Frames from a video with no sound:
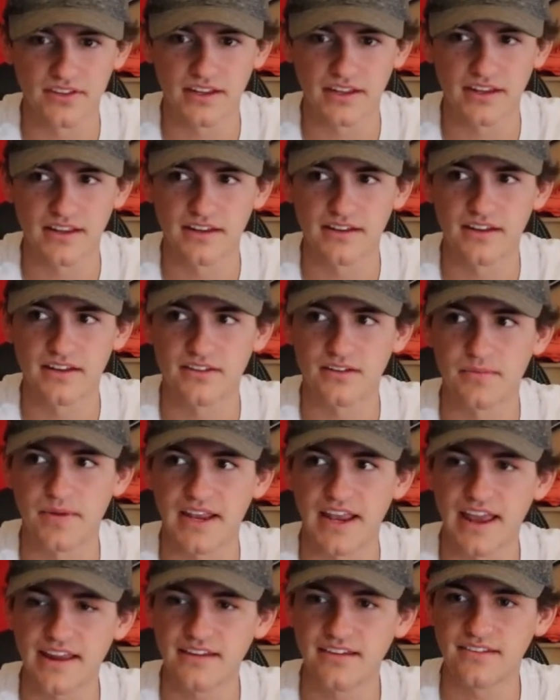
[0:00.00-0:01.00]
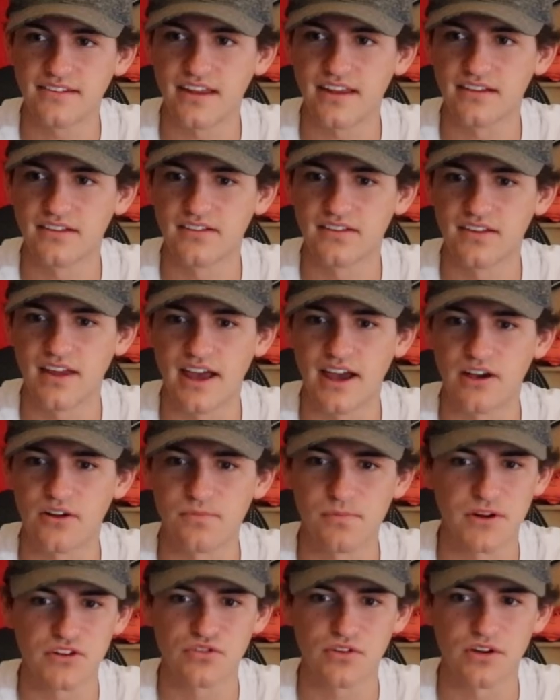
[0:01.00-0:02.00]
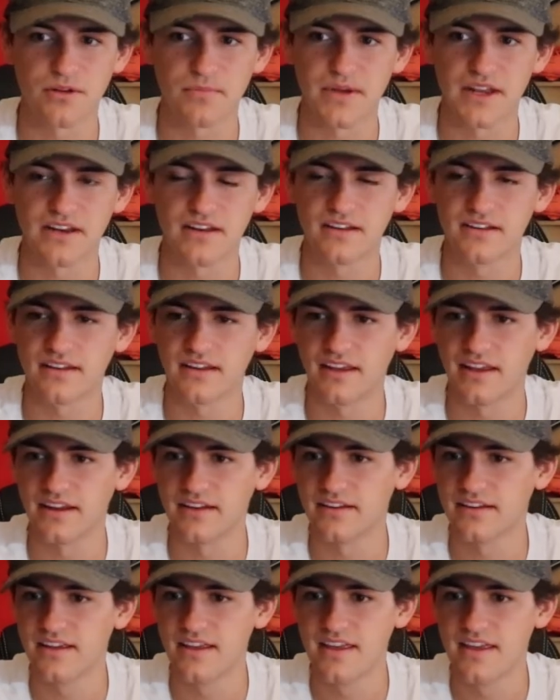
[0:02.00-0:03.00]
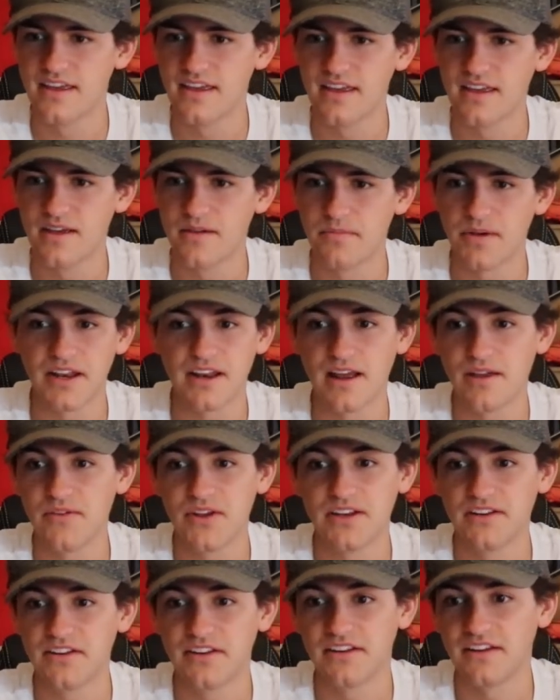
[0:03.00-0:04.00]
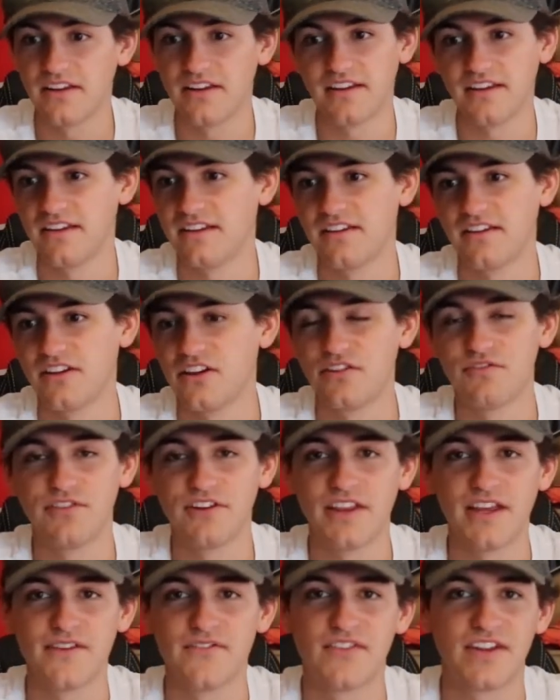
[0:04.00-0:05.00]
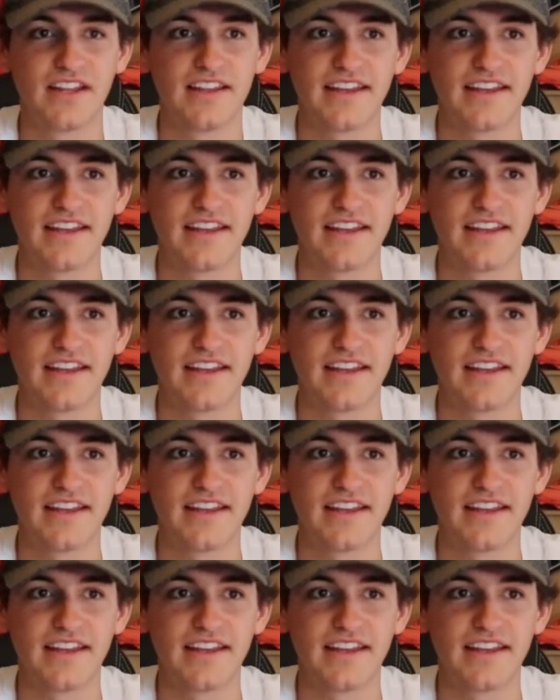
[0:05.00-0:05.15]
Like, it doesn't make any sense how Montreal made it, but I mean, good for them.